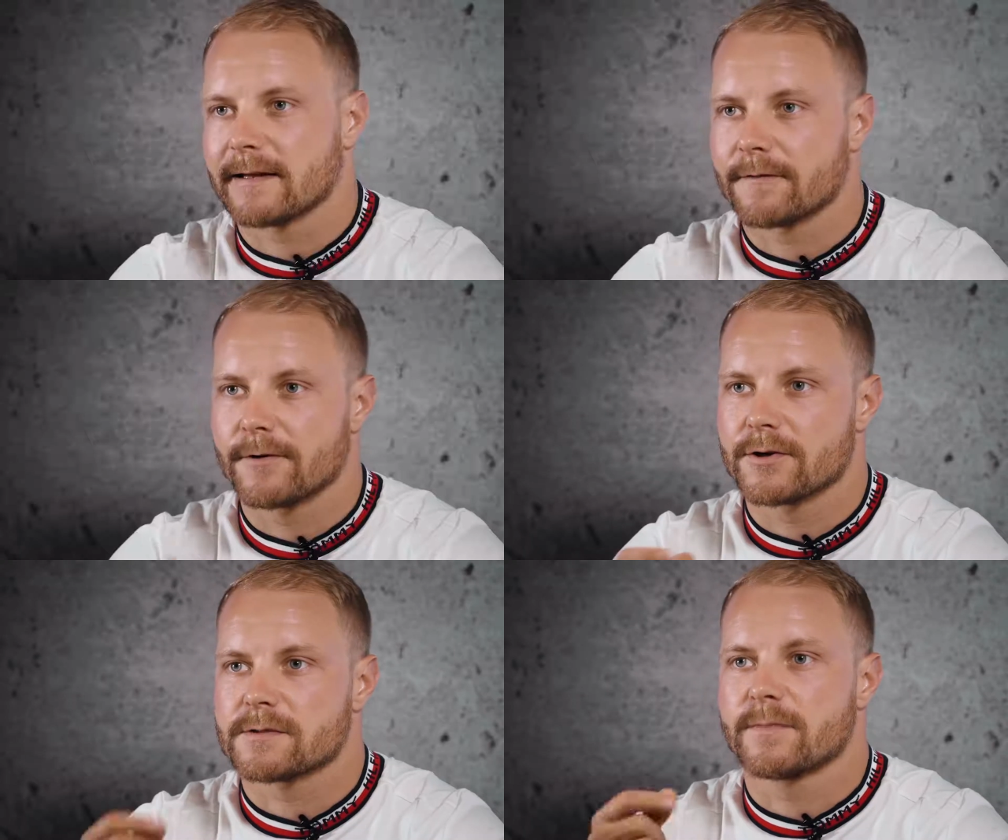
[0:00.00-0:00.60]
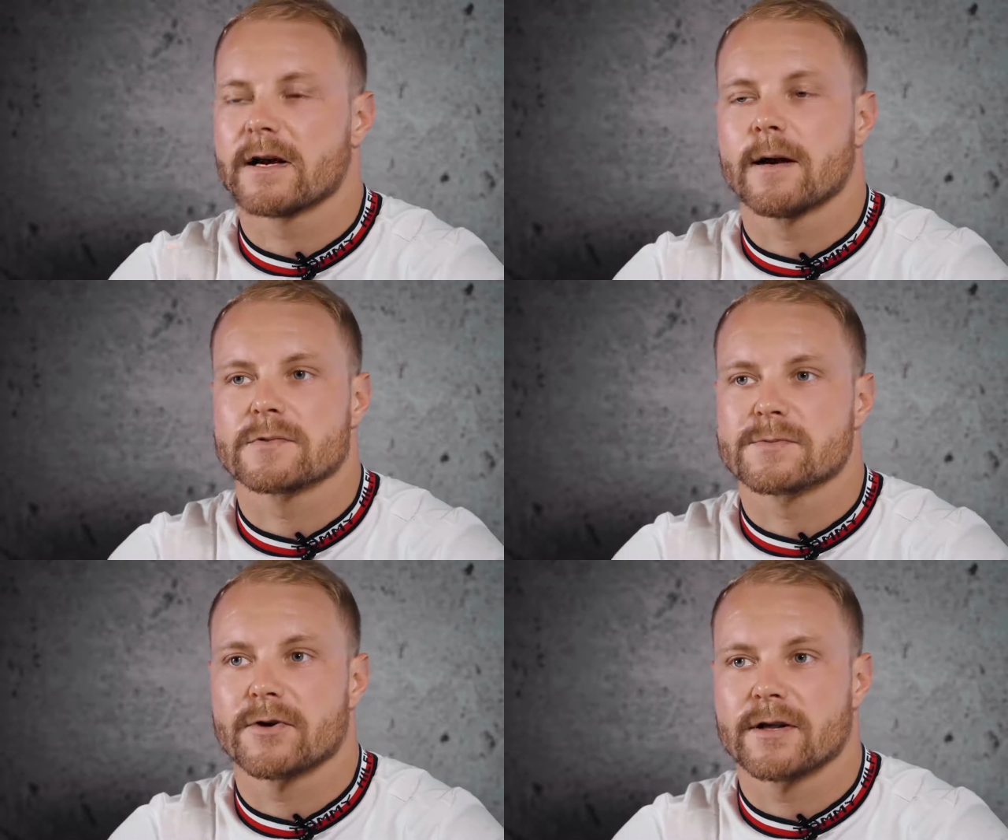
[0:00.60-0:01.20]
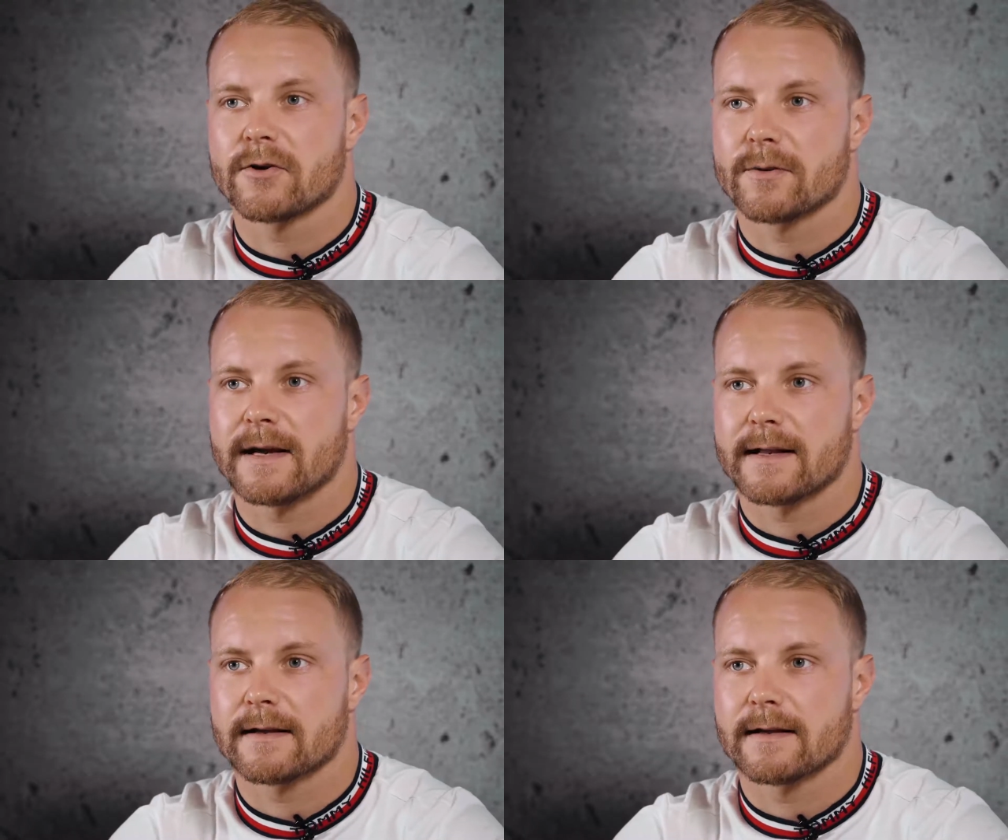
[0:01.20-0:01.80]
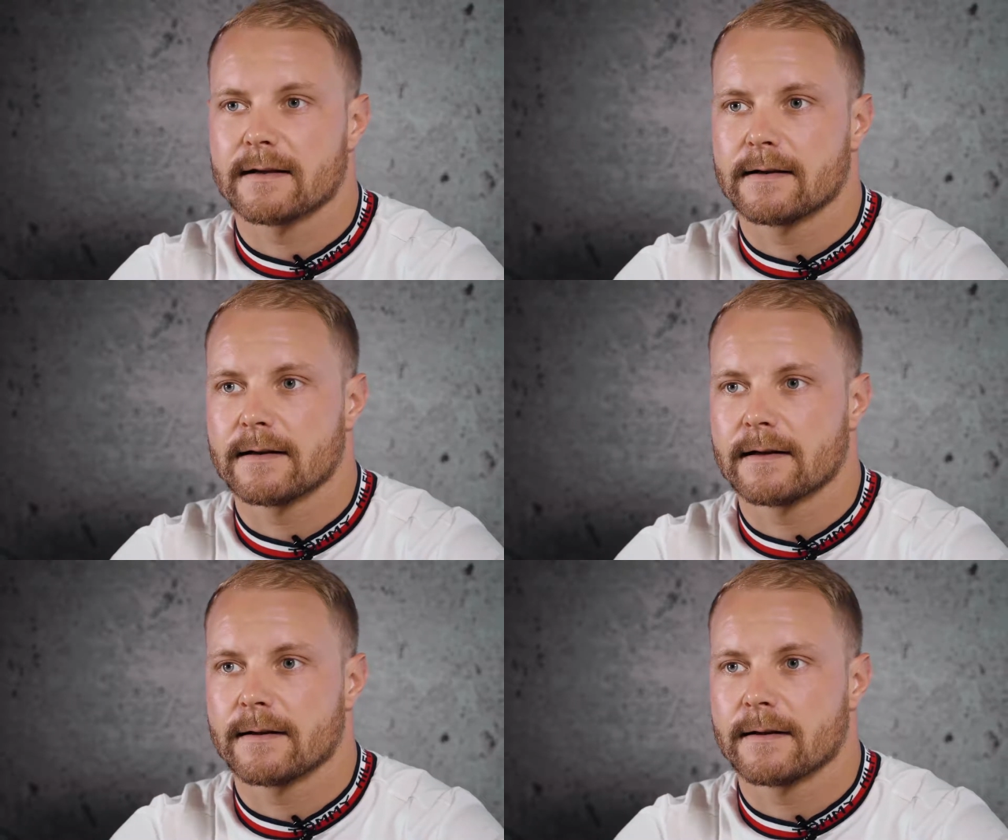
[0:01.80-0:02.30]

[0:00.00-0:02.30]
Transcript: that first becomes pretty automatic, and